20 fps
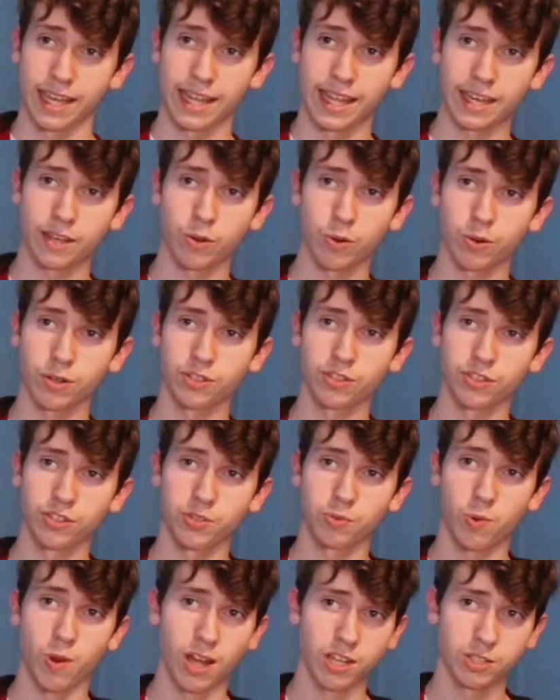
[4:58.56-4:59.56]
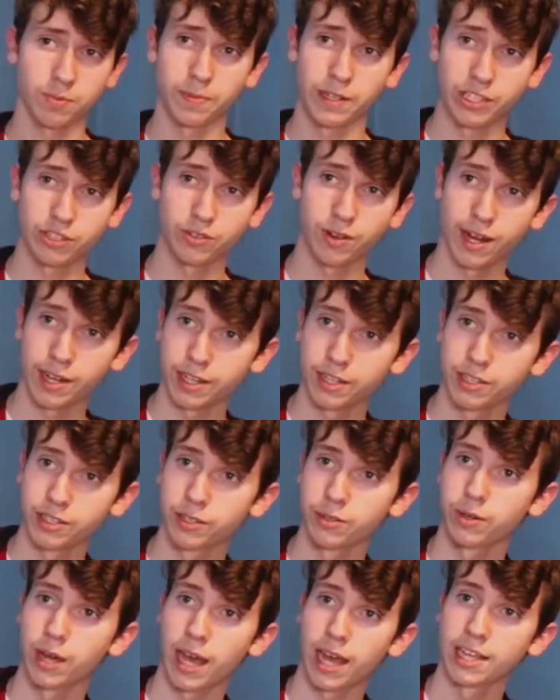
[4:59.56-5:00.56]
that chord you just watched me try to
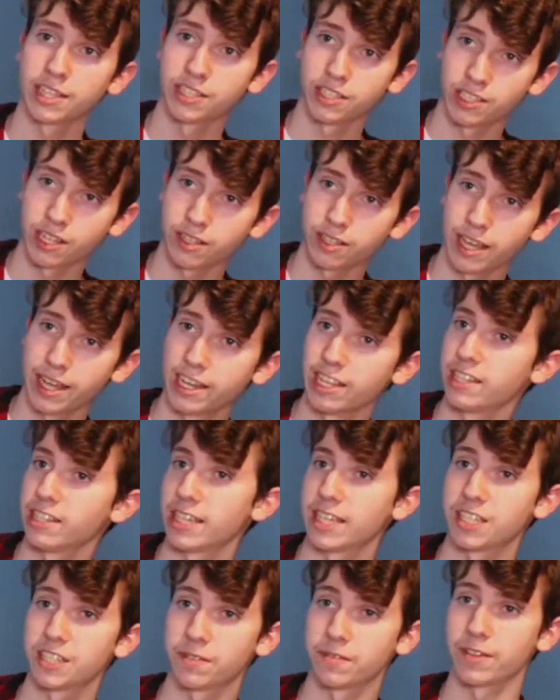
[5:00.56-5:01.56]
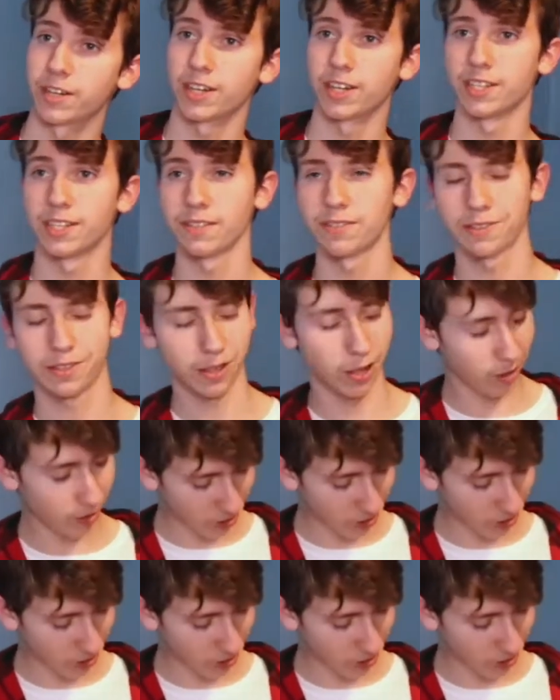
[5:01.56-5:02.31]
do, I suck at it. It's a very difficult